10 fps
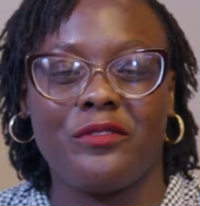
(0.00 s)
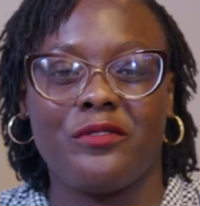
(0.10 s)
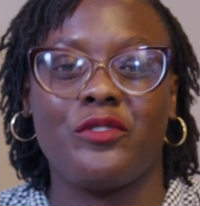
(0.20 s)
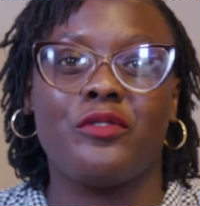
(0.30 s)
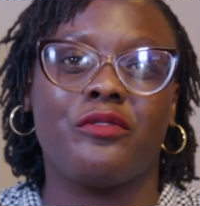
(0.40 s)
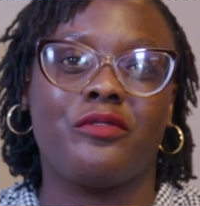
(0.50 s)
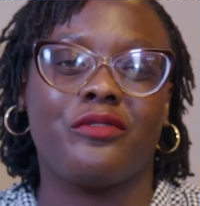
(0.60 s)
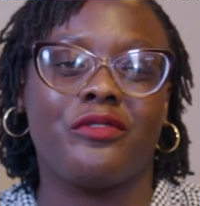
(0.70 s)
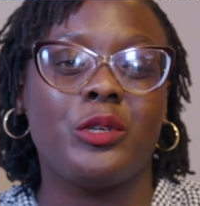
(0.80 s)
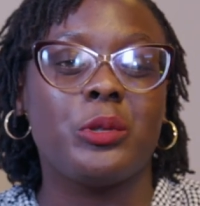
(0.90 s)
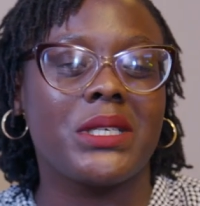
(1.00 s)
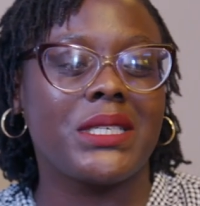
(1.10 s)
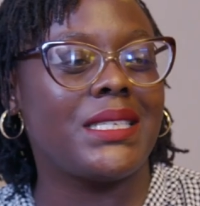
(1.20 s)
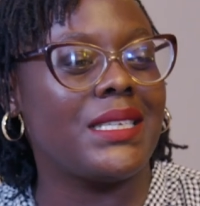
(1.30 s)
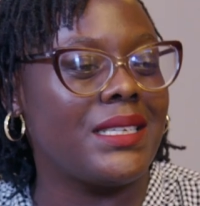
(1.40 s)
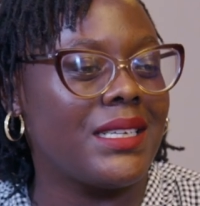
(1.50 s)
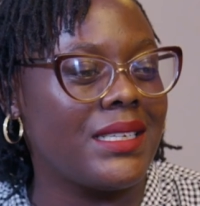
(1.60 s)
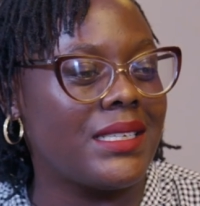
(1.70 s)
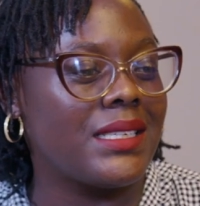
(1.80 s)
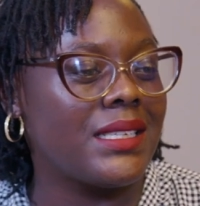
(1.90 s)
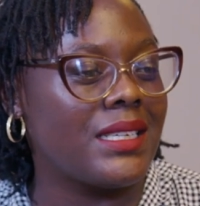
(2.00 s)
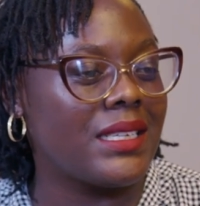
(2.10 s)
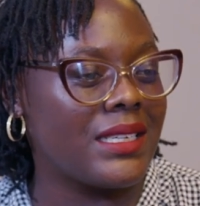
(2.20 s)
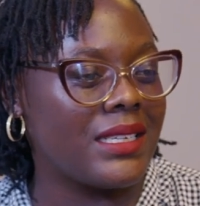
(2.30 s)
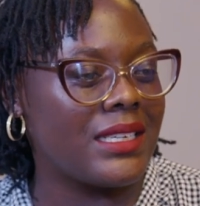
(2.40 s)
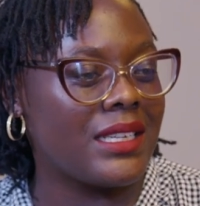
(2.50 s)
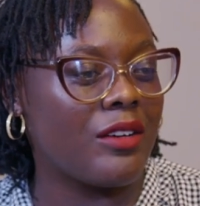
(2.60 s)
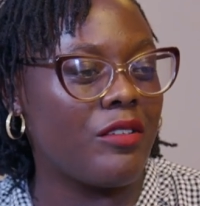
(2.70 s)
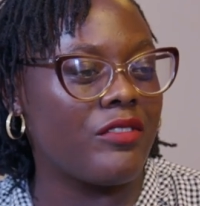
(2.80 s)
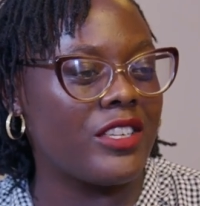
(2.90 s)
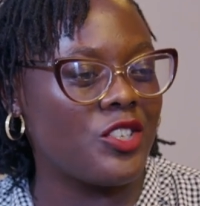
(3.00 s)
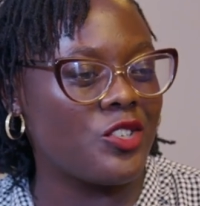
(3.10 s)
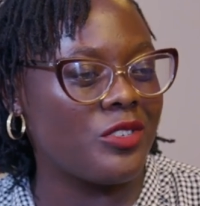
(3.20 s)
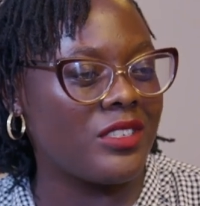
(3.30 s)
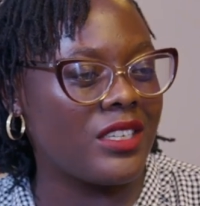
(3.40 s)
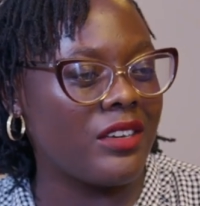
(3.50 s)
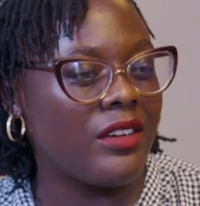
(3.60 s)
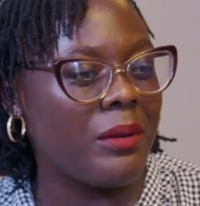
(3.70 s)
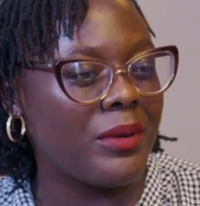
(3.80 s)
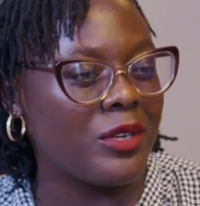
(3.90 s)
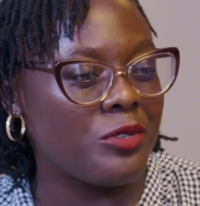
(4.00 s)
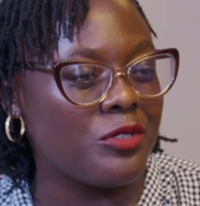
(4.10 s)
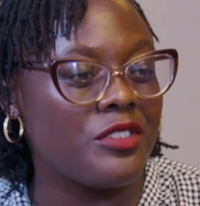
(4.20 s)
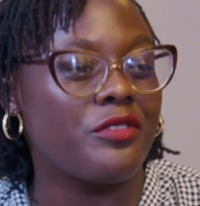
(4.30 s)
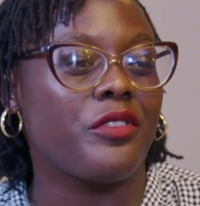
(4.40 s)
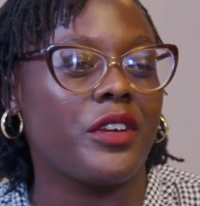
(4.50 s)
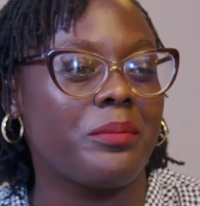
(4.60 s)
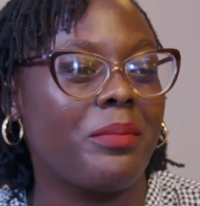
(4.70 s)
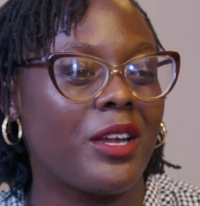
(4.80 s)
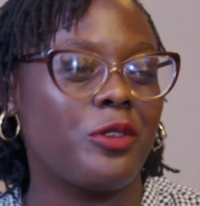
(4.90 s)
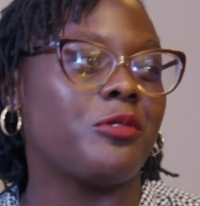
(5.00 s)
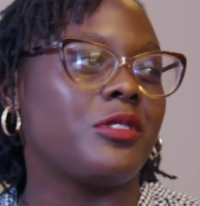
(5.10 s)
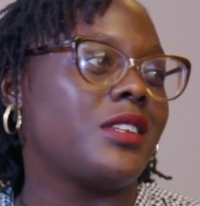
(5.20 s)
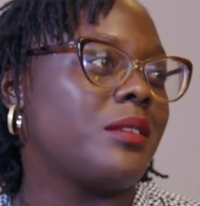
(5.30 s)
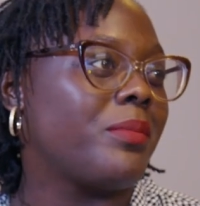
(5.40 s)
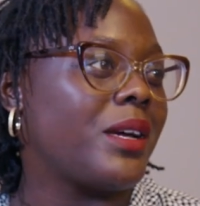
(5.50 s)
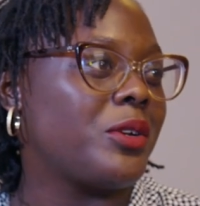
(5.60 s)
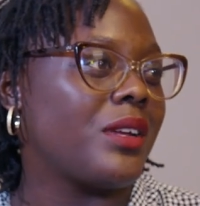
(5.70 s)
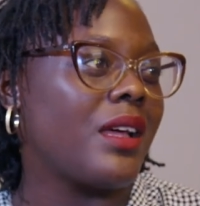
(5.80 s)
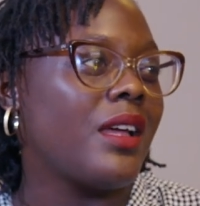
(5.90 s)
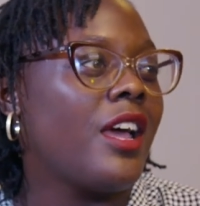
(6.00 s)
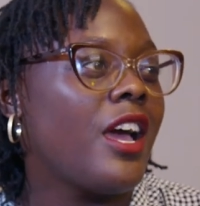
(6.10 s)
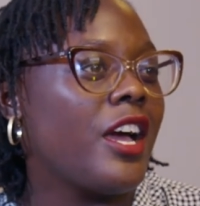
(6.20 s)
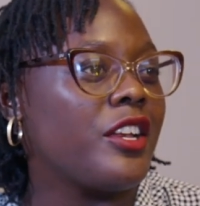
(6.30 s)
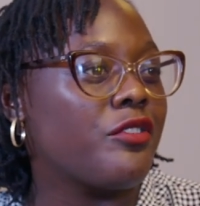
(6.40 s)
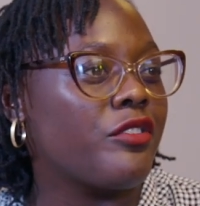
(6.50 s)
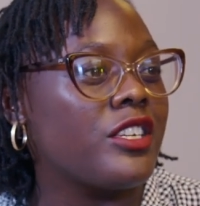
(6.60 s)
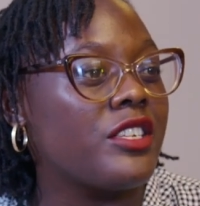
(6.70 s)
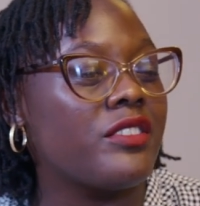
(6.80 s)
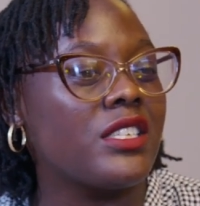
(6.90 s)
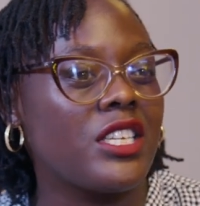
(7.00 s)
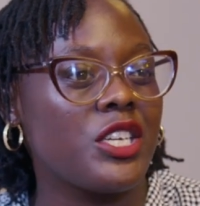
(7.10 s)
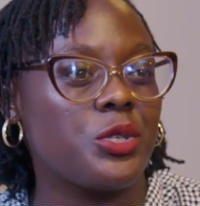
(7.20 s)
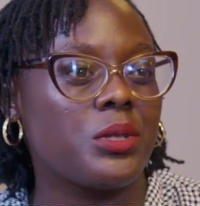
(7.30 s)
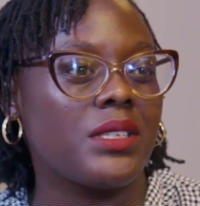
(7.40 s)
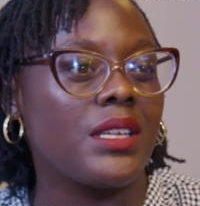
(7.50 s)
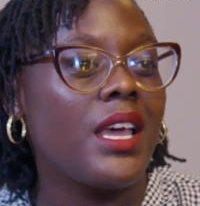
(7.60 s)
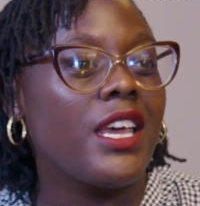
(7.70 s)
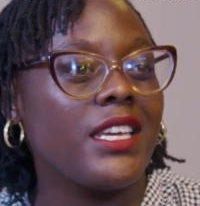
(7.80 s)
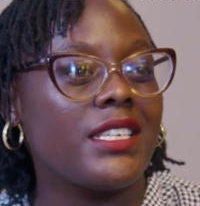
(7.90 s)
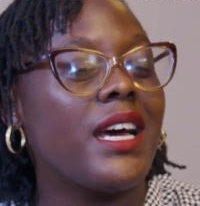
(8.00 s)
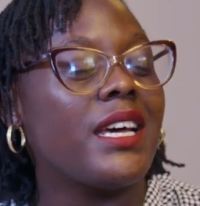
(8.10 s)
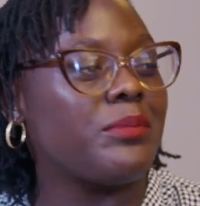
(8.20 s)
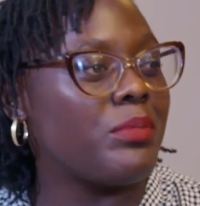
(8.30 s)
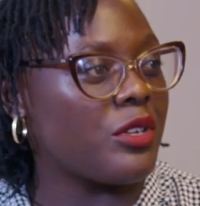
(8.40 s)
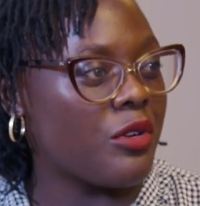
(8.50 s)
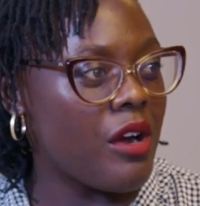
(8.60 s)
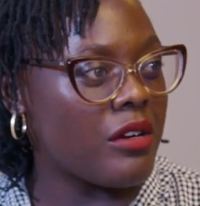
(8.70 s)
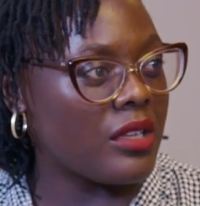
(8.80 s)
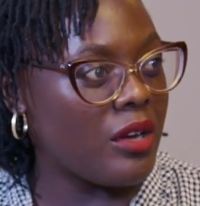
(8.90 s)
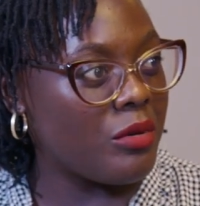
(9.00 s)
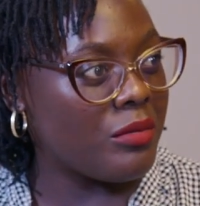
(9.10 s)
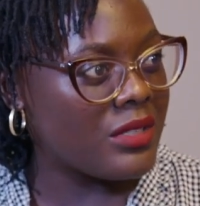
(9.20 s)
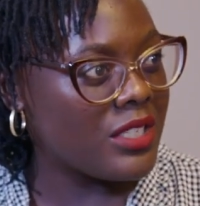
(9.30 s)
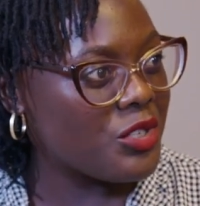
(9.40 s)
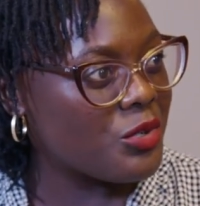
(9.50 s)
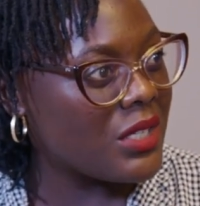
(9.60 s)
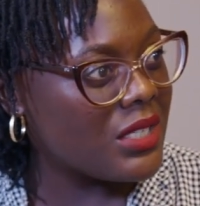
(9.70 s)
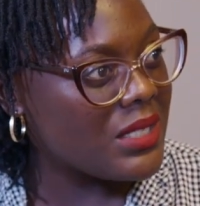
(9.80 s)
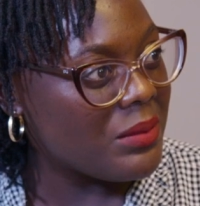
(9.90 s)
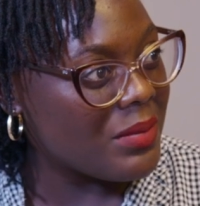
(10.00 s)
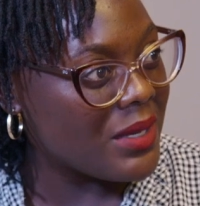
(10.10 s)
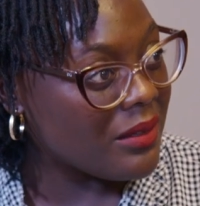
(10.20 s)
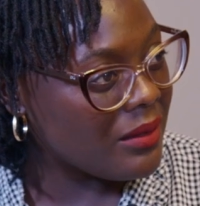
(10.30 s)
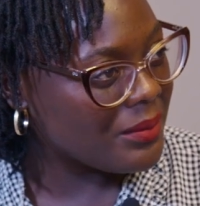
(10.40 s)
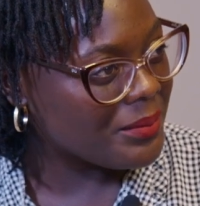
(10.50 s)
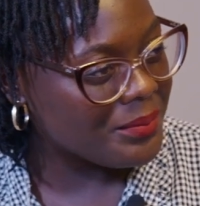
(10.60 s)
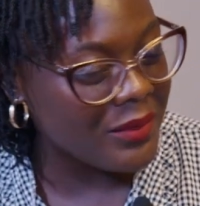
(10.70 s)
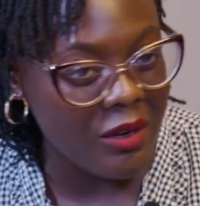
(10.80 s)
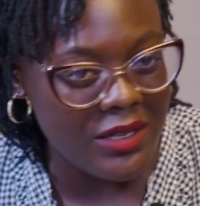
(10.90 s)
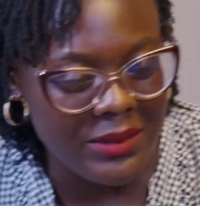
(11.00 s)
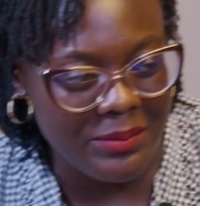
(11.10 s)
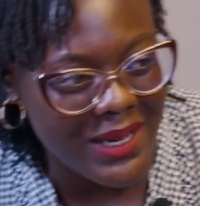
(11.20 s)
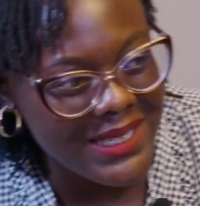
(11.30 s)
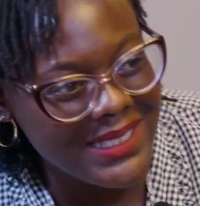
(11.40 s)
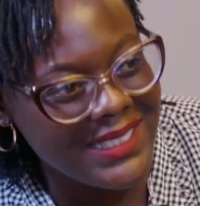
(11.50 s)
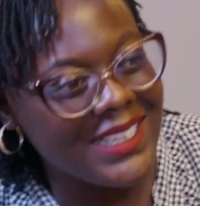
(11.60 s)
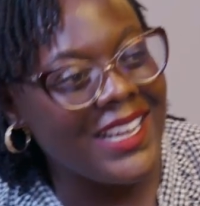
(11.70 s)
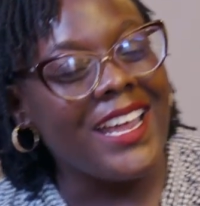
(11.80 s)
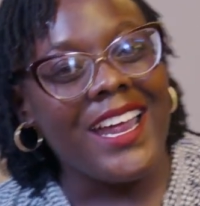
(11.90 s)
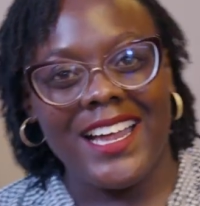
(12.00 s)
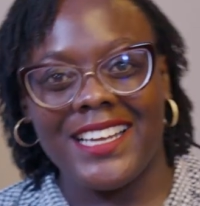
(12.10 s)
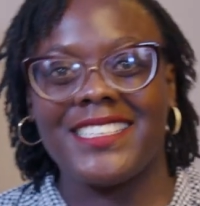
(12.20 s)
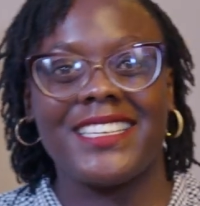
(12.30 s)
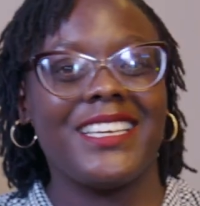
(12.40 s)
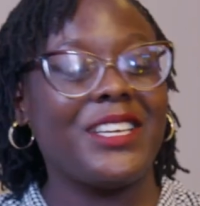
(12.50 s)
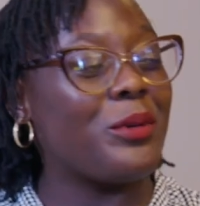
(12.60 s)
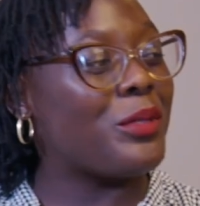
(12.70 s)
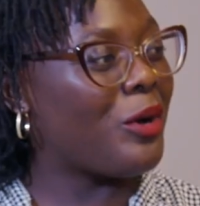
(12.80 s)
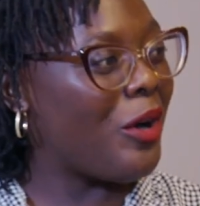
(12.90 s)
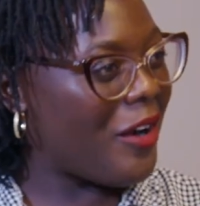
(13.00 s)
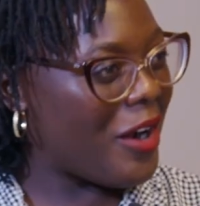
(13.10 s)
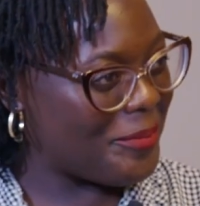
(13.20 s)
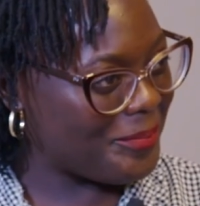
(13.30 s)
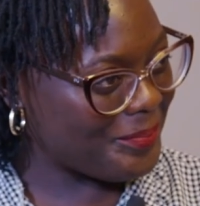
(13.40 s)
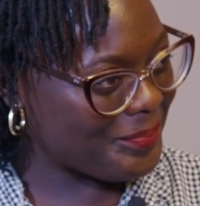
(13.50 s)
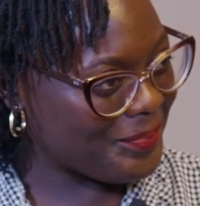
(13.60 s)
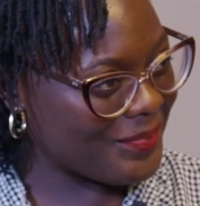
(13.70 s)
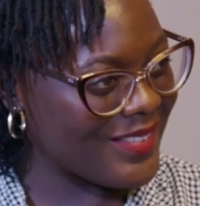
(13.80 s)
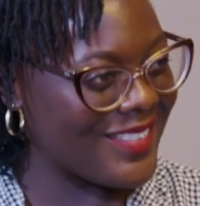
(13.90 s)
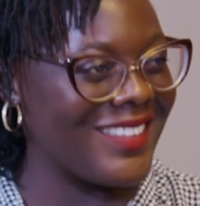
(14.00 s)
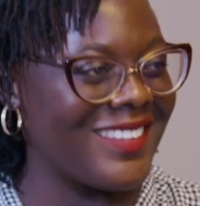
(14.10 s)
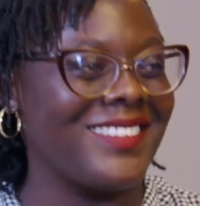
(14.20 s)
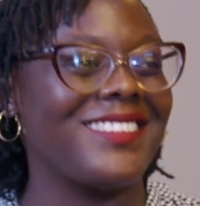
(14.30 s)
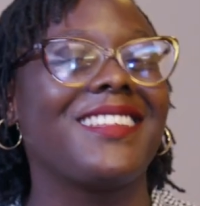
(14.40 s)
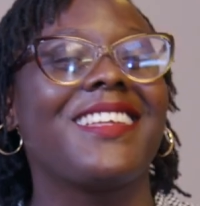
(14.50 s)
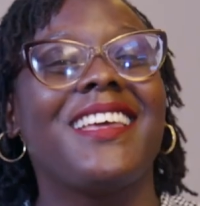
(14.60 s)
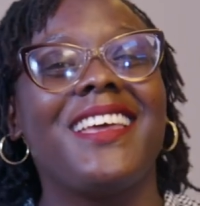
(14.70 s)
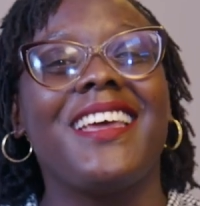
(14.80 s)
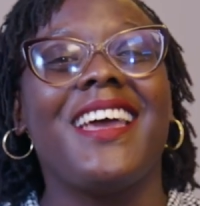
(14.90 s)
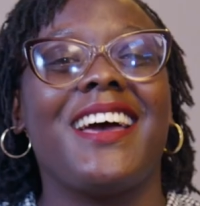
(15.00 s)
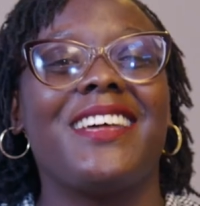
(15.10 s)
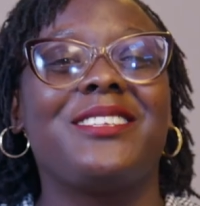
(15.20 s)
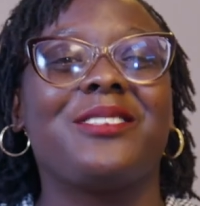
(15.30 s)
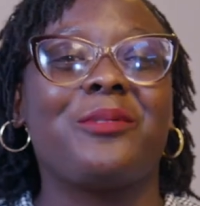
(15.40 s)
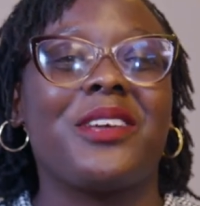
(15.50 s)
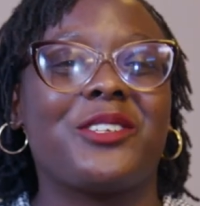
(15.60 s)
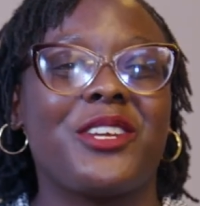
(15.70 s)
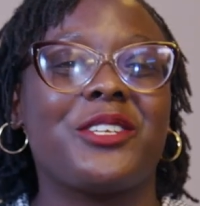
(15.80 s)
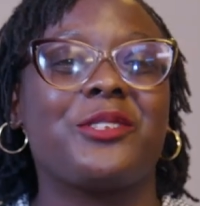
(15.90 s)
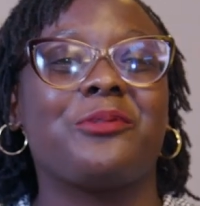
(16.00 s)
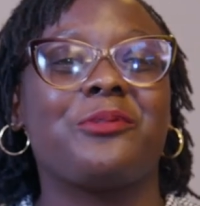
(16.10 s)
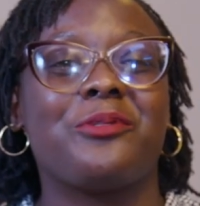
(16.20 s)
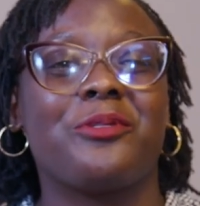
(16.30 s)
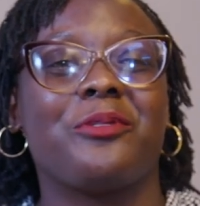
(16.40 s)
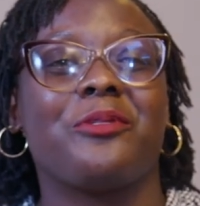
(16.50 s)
if you've looked in and seen the conversations that have happened on different panels and different TV stations, it has been around the homosexuality bill that was passed, and certainly with quorum. And so we are trying to, you